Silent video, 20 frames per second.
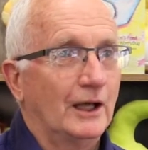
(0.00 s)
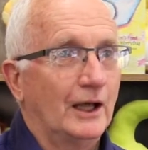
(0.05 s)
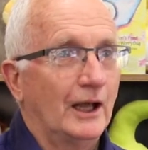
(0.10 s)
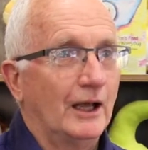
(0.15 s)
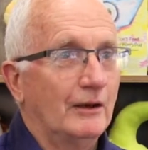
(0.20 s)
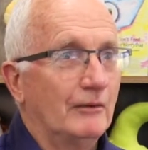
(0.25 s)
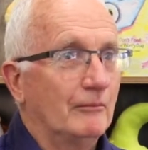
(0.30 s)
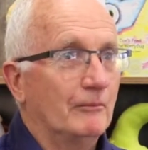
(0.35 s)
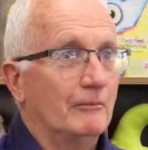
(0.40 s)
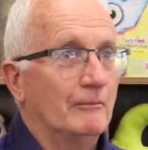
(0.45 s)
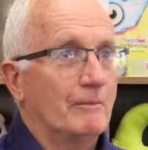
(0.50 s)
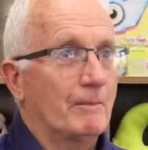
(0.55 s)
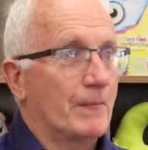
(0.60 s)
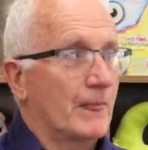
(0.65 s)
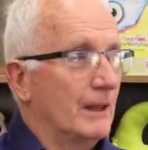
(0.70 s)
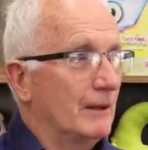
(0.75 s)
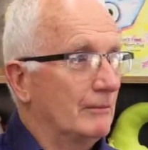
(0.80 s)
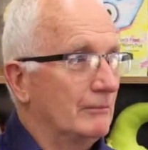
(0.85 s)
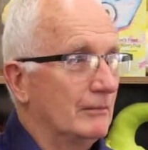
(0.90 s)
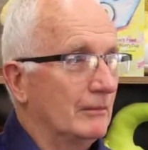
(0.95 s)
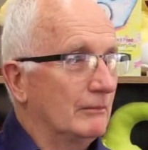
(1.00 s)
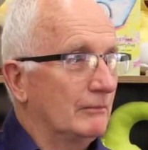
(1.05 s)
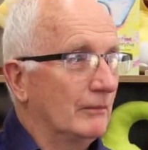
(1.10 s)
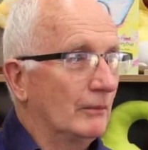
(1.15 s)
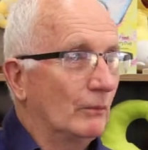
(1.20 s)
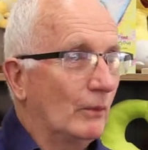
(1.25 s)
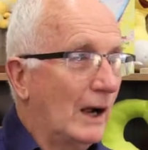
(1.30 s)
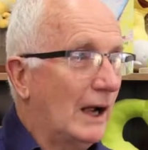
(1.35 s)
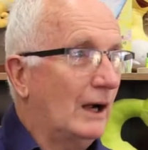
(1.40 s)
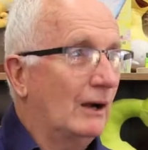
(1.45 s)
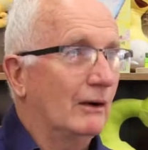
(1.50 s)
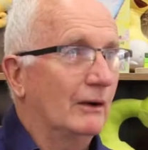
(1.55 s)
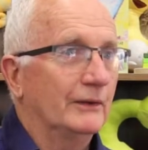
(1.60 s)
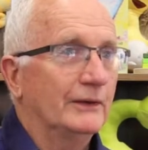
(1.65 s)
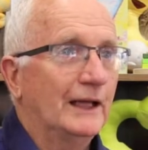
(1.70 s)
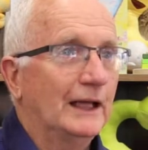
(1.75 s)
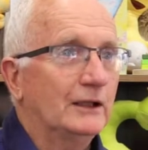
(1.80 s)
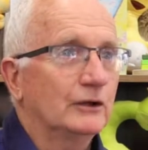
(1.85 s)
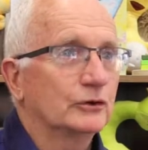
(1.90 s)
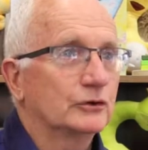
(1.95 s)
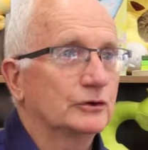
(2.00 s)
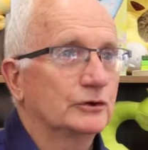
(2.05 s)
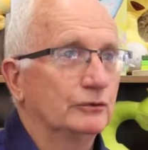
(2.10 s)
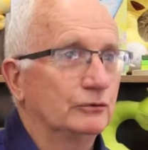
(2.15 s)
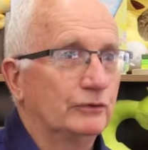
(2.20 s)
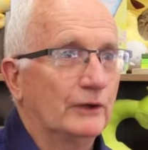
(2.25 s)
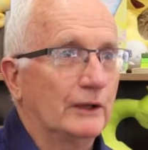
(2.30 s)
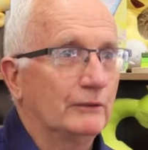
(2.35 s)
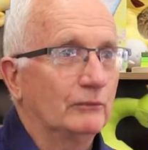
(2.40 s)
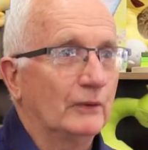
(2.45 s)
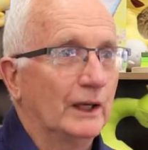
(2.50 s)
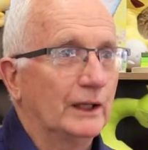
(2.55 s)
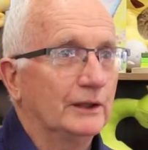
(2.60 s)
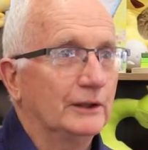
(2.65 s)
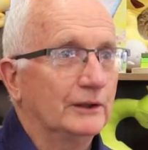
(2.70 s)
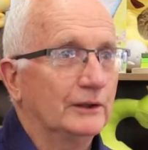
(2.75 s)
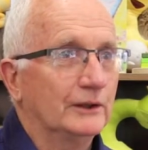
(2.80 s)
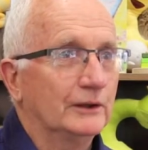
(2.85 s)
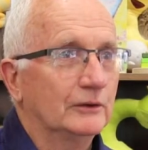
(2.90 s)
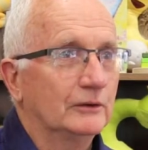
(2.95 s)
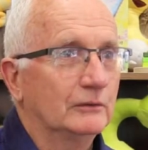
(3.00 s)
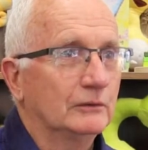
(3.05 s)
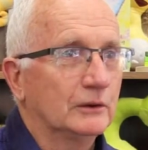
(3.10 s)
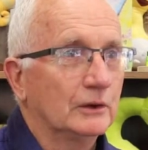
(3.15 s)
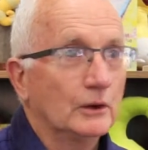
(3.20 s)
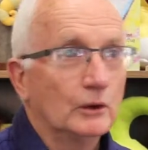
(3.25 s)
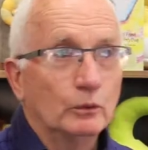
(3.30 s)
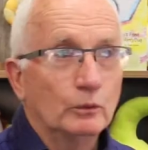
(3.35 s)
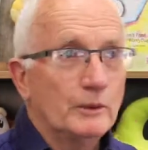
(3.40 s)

and wow, that looks a fun one to do.